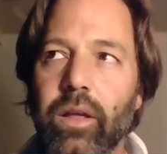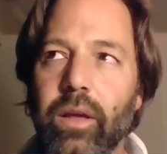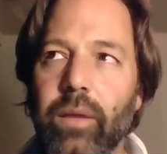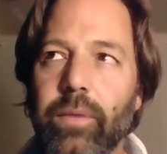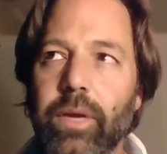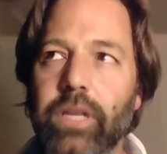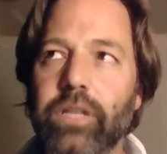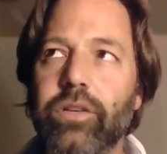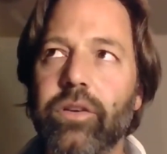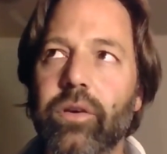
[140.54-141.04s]

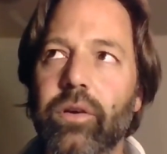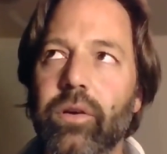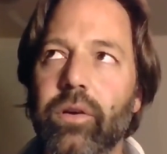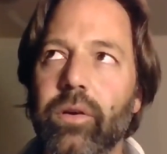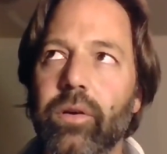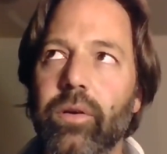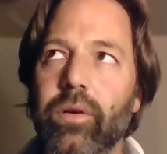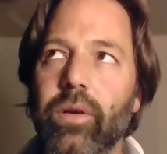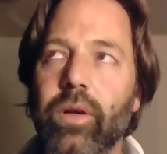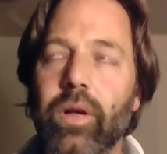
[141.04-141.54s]
I'm not sure.
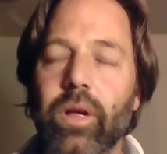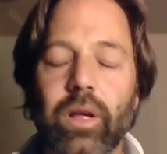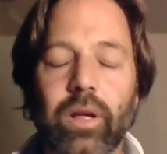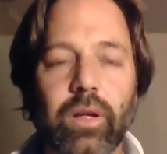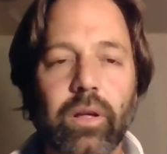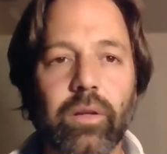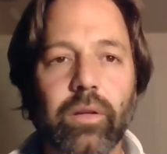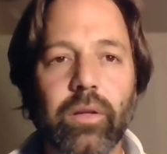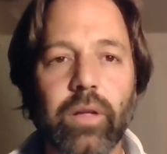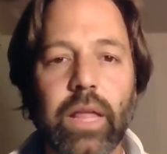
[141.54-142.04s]

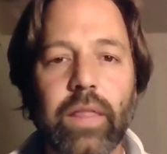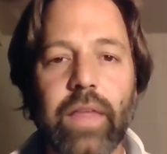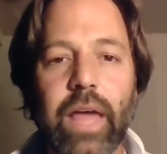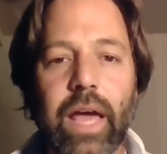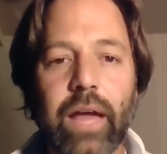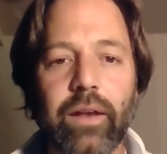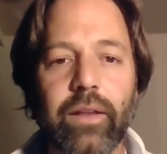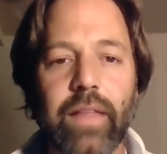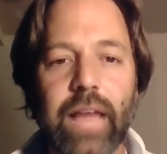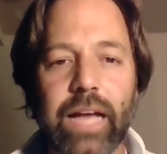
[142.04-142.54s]

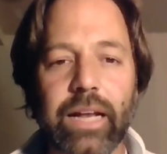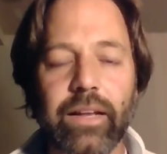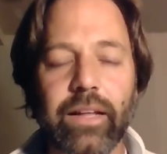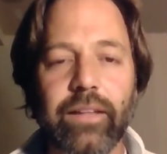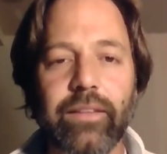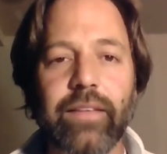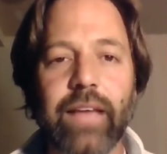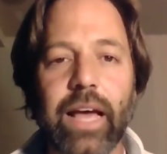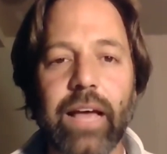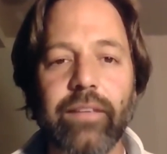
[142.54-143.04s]
That
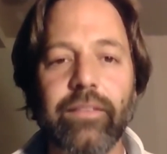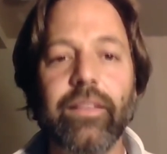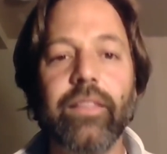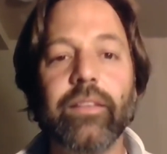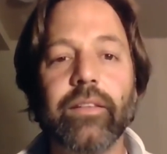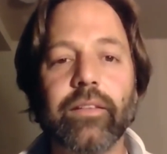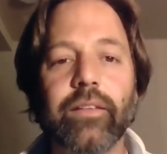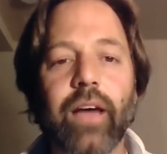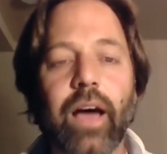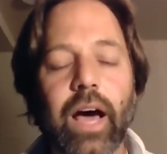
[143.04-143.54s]
it says in
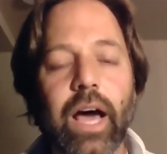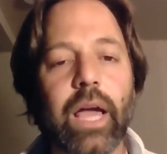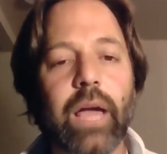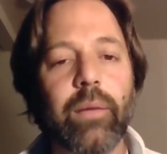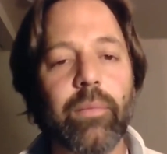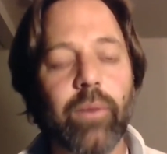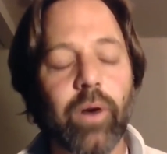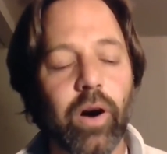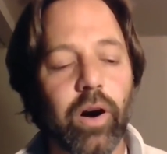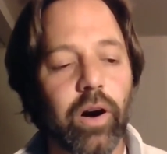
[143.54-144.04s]
the
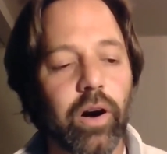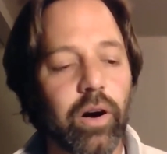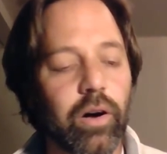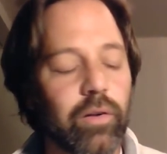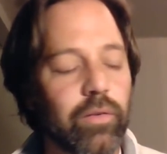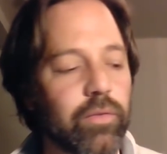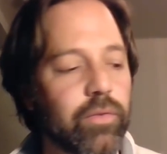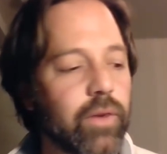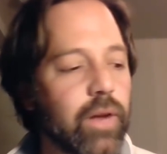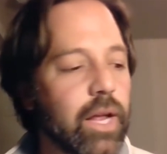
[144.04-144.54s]
time
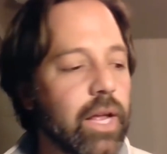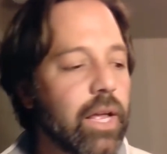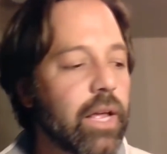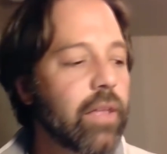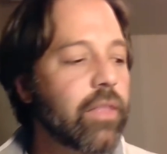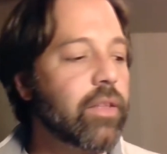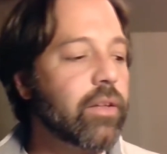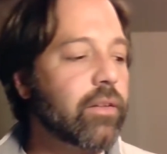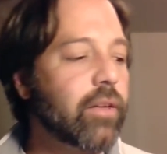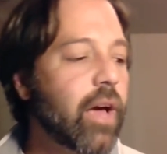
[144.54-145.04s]
of
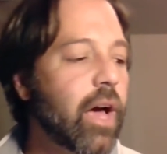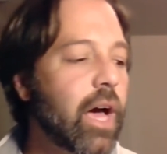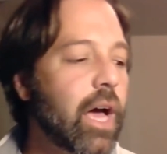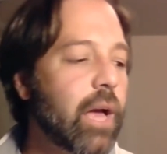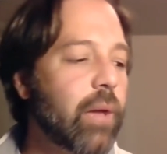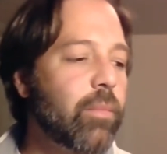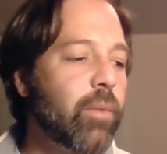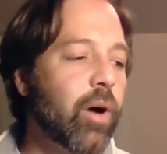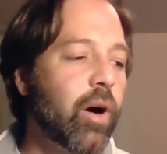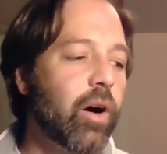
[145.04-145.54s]

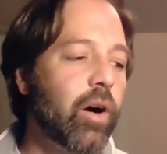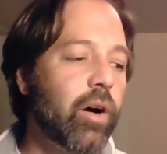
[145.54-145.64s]
Caesar,